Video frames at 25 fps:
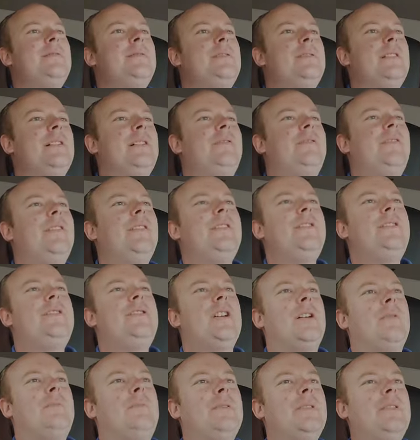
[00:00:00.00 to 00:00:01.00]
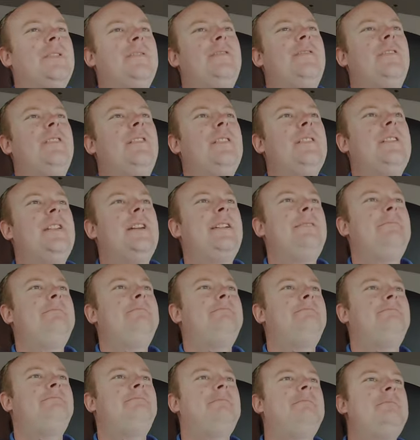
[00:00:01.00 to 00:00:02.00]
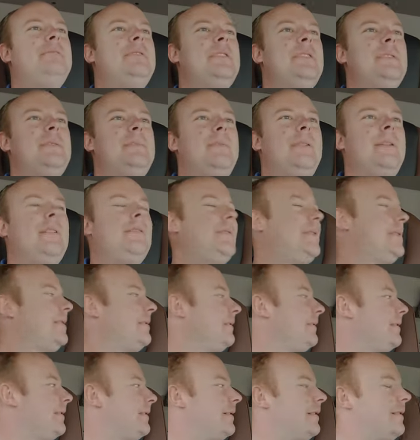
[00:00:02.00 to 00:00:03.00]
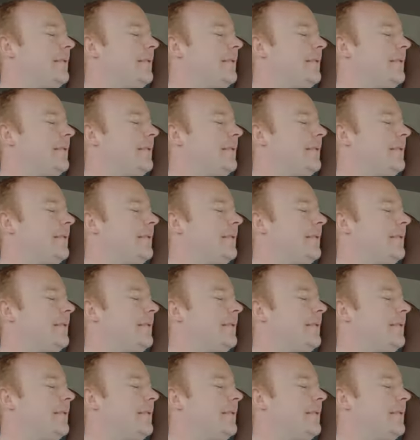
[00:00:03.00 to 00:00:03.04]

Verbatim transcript: do a food shop on the Friday as well, so